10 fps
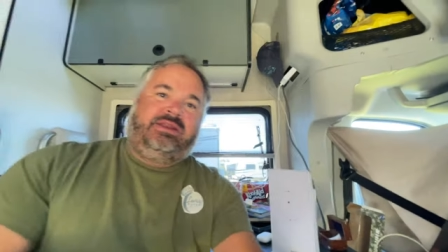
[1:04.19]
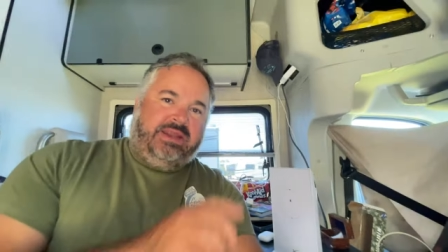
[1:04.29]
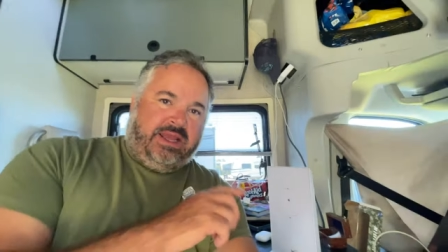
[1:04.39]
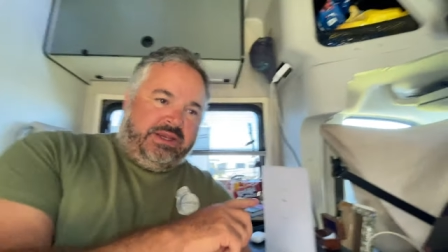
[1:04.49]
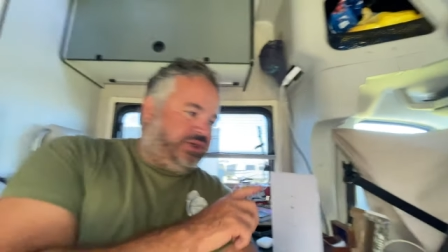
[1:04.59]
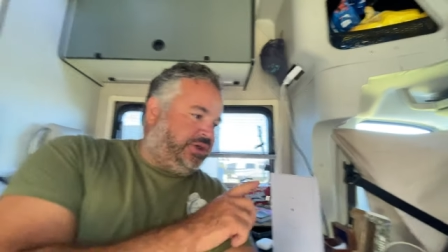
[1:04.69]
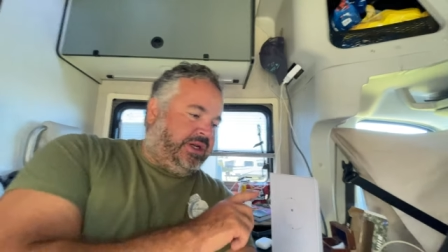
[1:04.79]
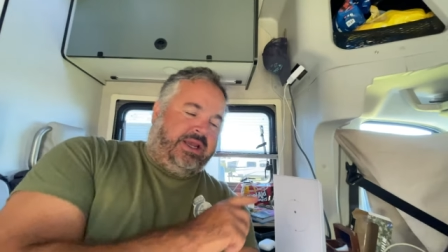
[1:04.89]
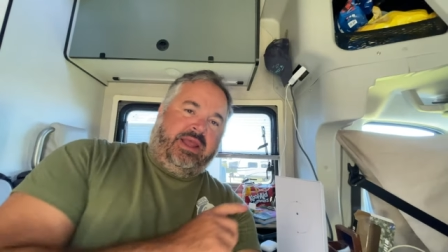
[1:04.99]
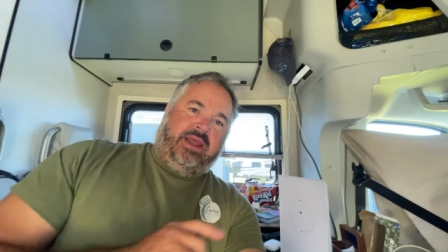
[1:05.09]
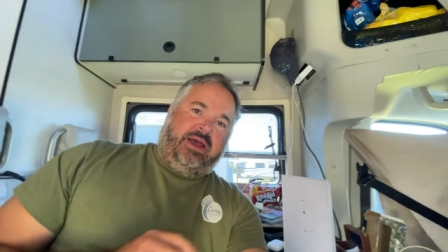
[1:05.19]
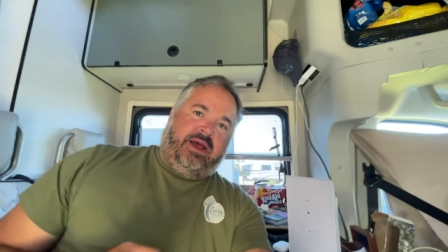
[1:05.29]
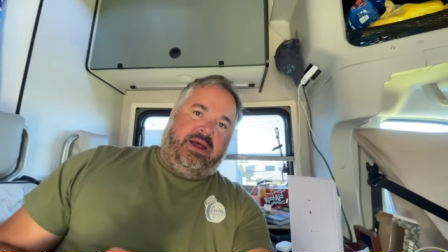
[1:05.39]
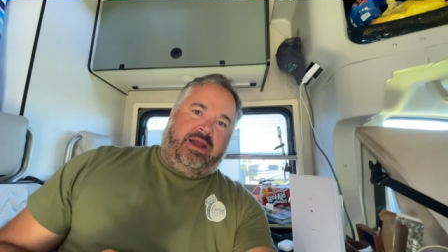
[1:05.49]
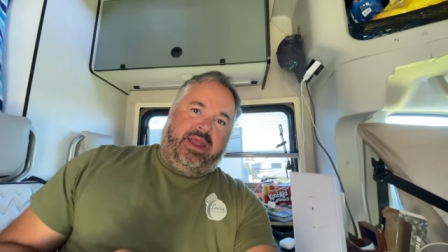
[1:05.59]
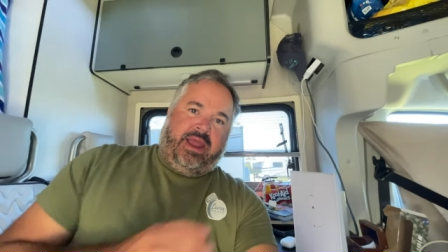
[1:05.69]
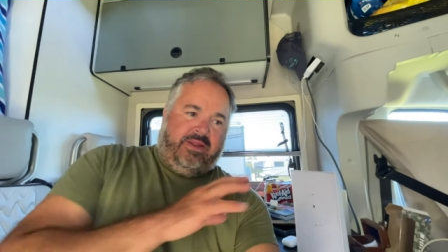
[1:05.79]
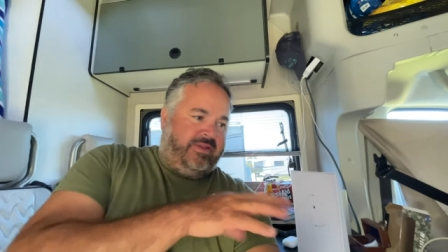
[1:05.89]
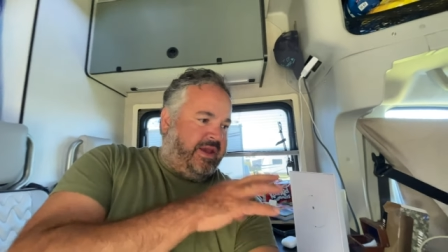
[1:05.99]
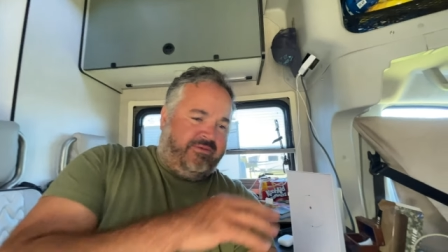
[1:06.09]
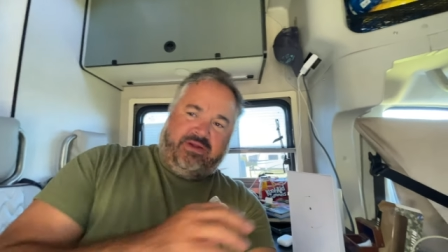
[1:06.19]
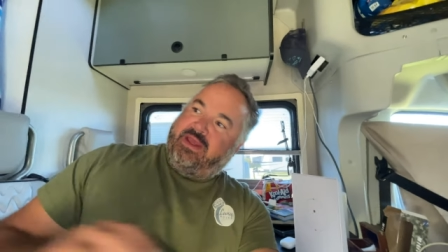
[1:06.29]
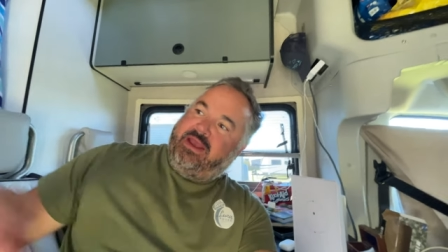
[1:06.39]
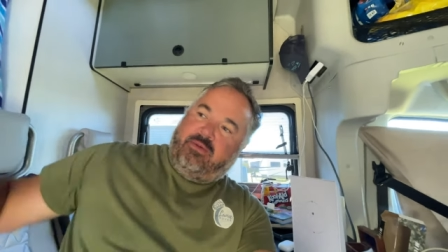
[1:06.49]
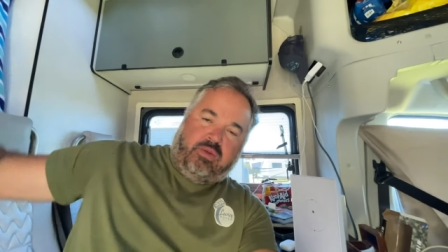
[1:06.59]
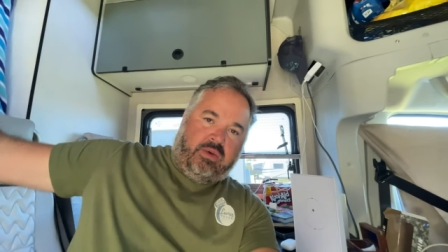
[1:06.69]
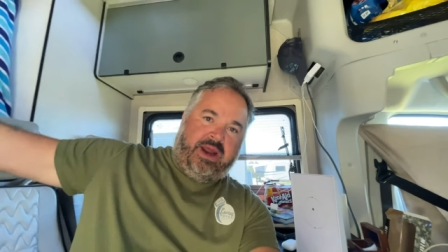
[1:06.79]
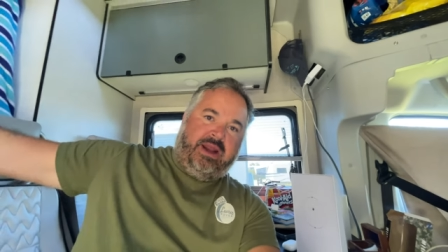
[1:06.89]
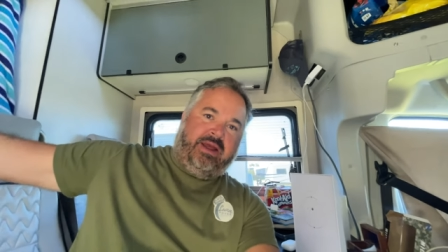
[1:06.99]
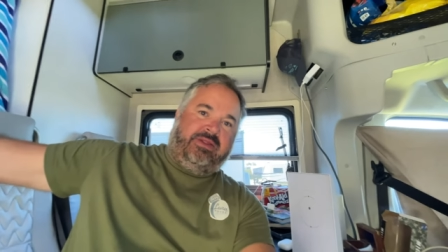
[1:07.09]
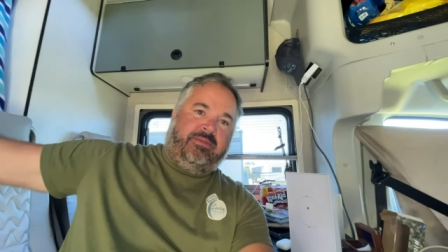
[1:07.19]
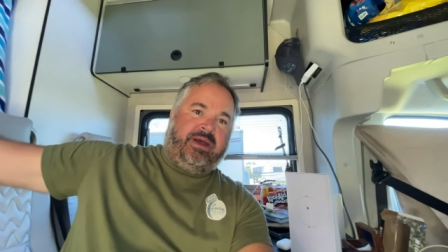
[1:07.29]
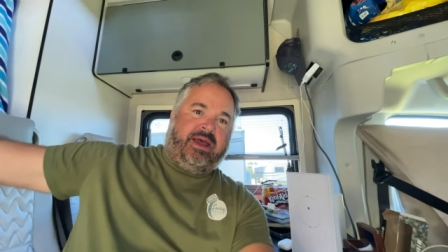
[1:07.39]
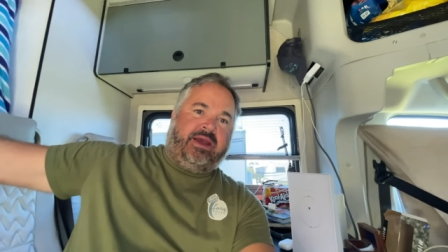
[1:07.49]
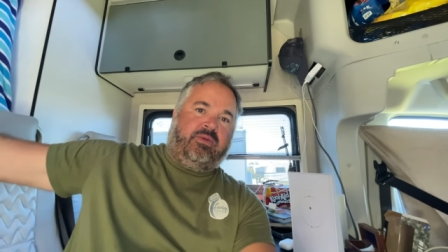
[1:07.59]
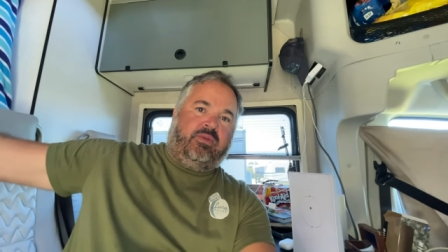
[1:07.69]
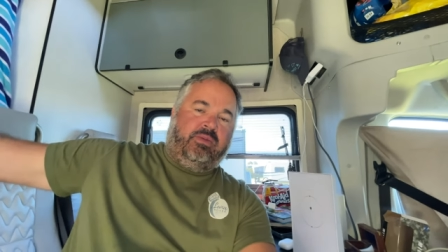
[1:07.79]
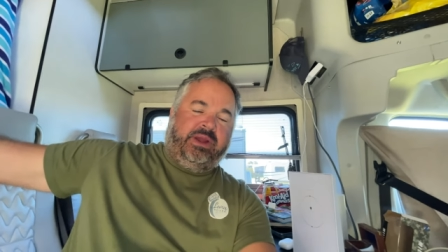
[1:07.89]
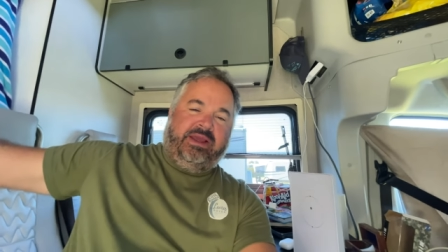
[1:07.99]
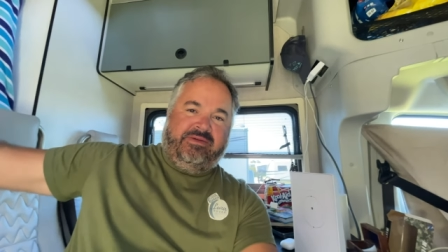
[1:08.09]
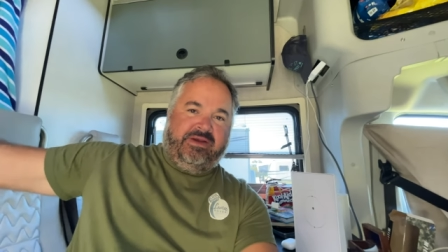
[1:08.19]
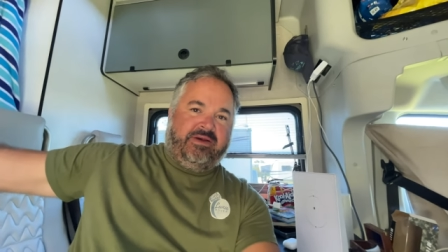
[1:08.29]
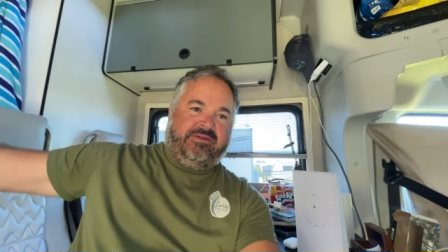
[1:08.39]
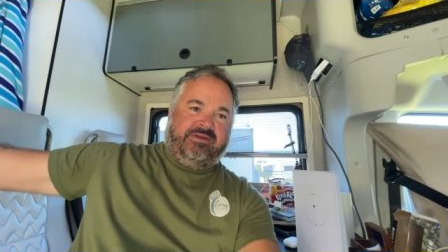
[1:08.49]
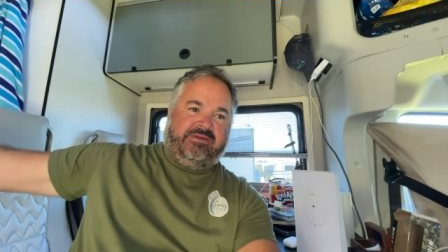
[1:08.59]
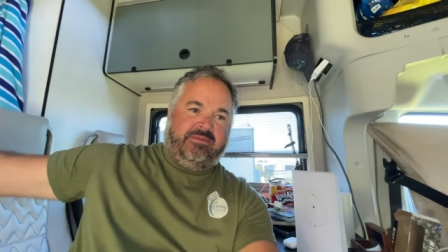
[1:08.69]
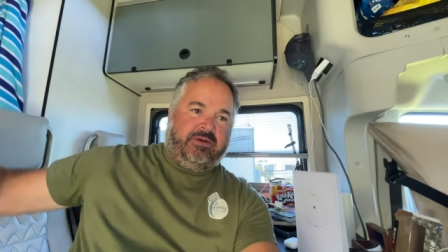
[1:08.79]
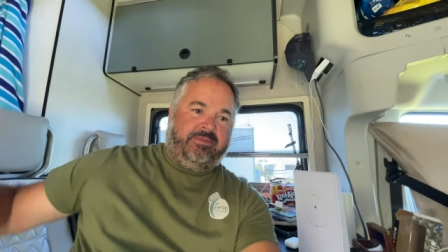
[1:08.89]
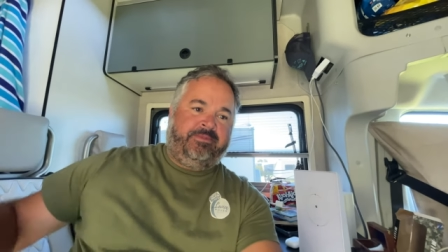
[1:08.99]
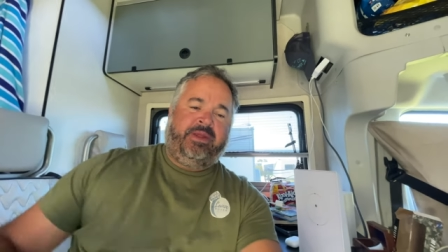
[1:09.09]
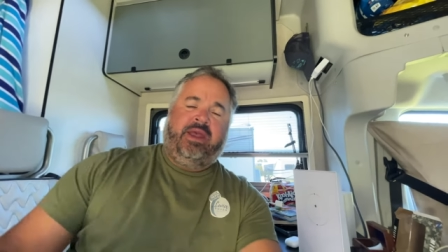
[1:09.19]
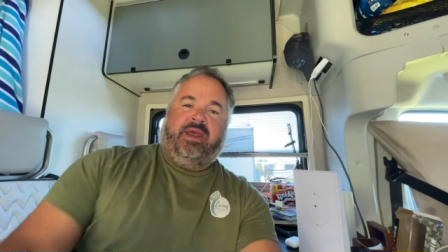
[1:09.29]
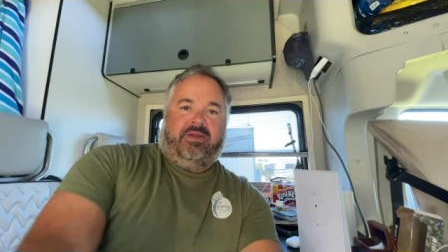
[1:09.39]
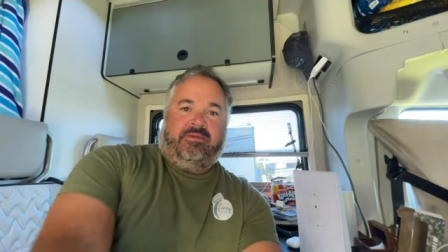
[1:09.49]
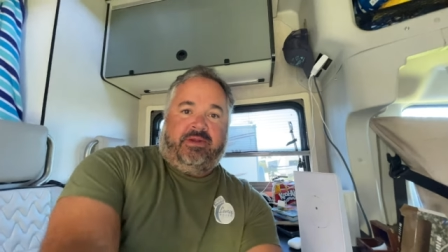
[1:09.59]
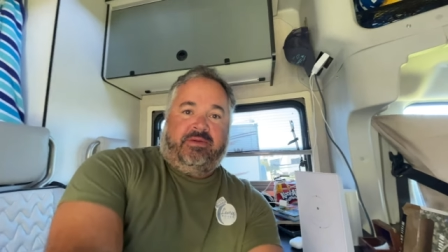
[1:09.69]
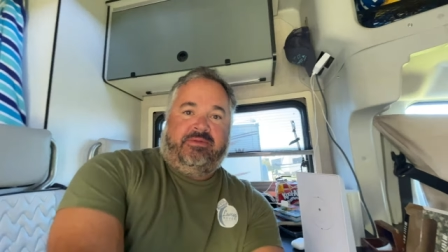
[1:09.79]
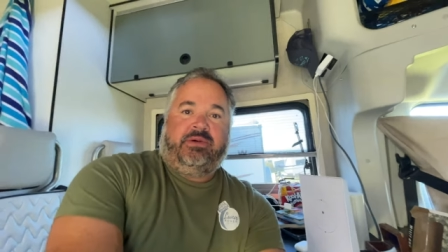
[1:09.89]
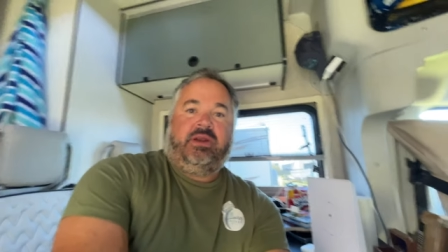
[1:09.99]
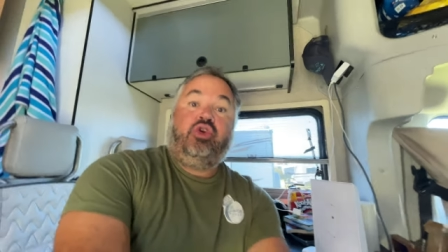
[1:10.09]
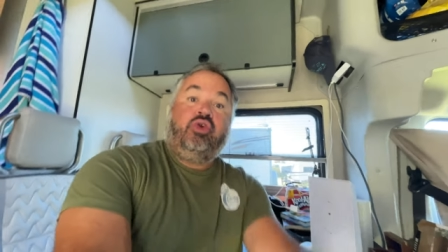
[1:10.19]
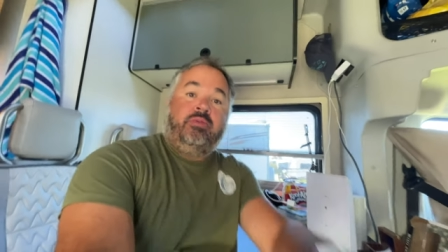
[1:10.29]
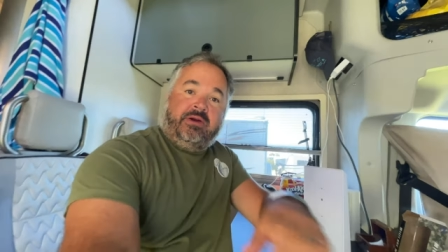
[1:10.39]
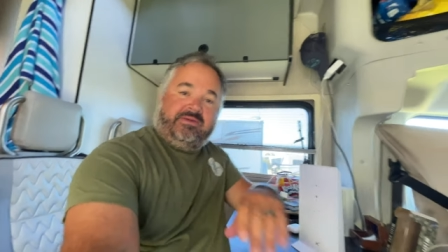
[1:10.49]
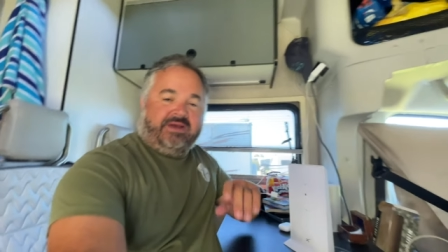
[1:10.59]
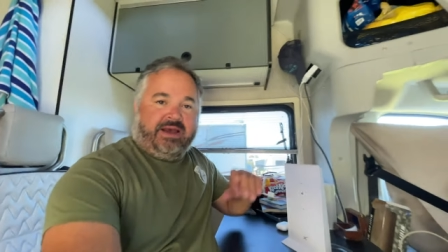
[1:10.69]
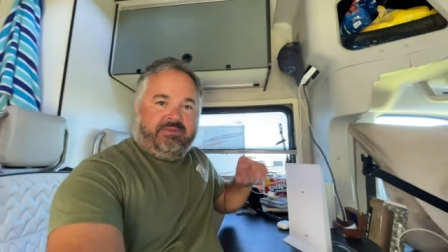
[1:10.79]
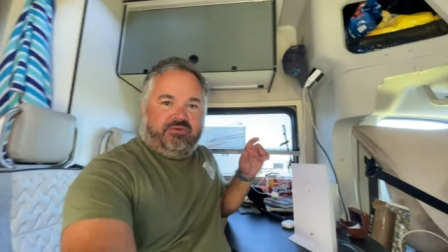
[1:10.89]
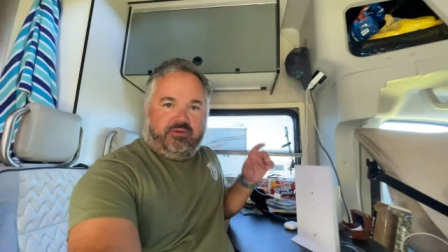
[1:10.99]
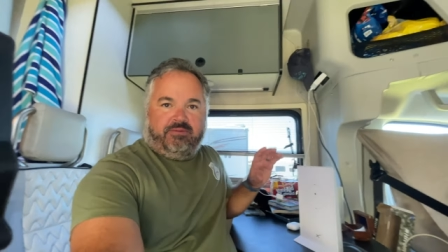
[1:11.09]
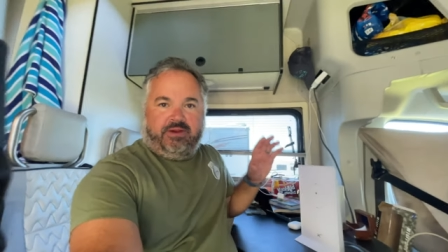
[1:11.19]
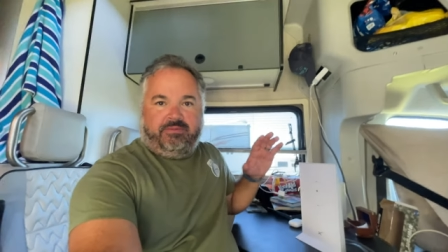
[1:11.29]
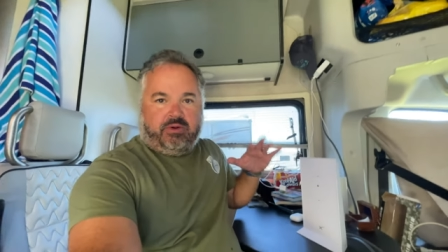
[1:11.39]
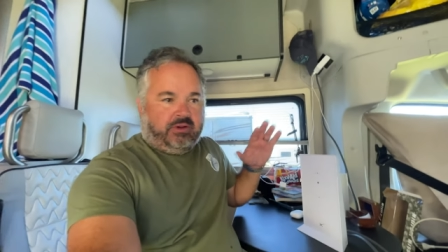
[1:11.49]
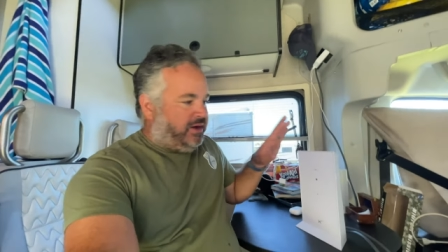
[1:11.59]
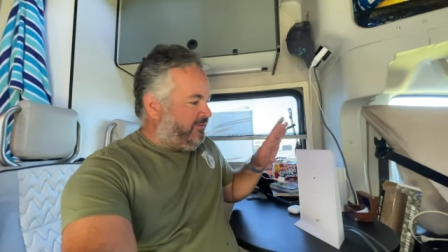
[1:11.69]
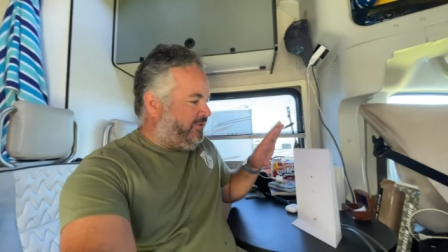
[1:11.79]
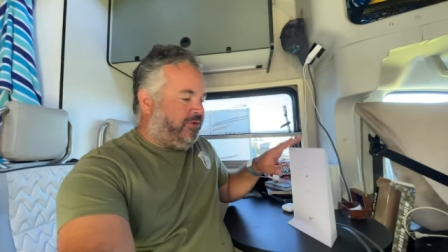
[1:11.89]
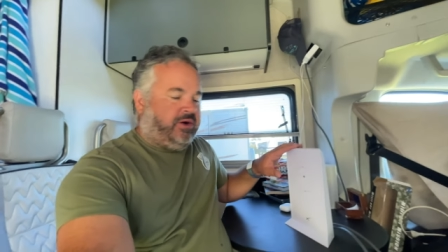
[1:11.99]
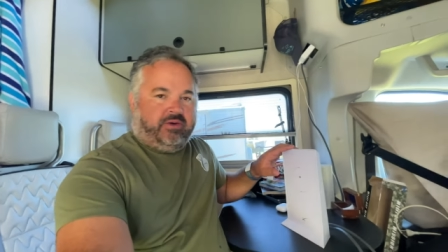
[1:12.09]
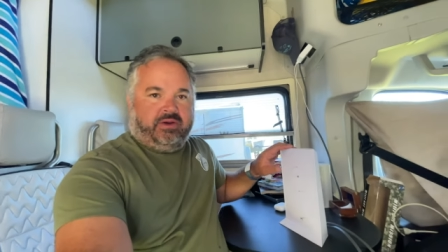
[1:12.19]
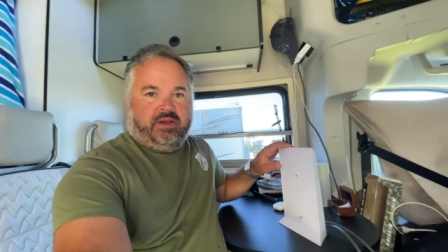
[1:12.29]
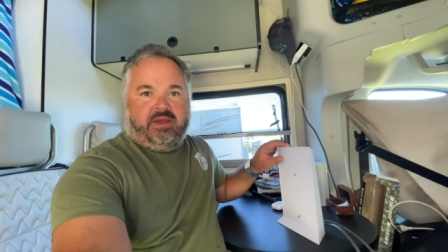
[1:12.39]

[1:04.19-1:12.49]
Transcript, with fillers: dish uh, and everything right at the back, easy, accessible. And there's been numerous times where we pull off the road